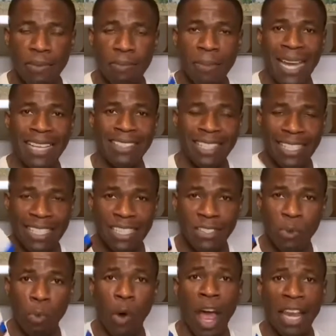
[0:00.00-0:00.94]
Basically,
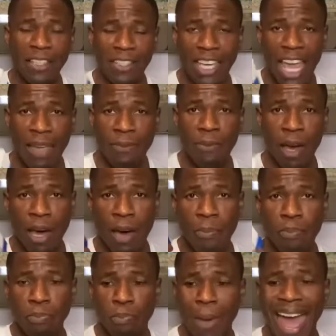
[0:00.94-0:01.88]
this wireless
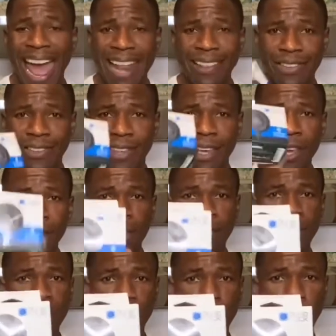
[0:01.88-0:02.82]
pads,
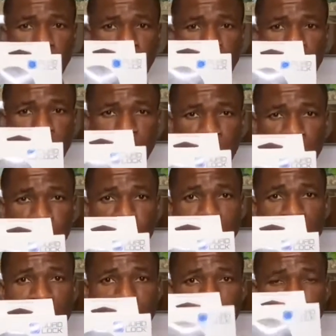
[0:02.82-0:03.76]
this quad lock that
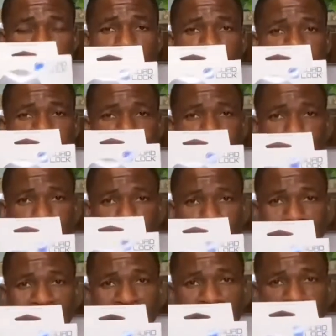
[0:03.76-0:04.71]
created a wireless
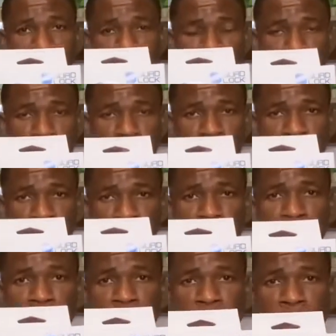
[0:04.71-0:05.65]
pad for charging
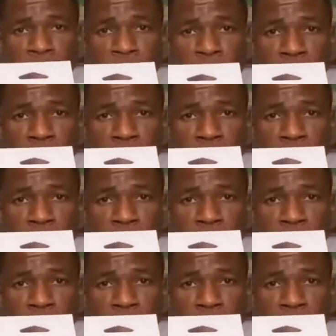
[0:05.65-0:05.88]
your phone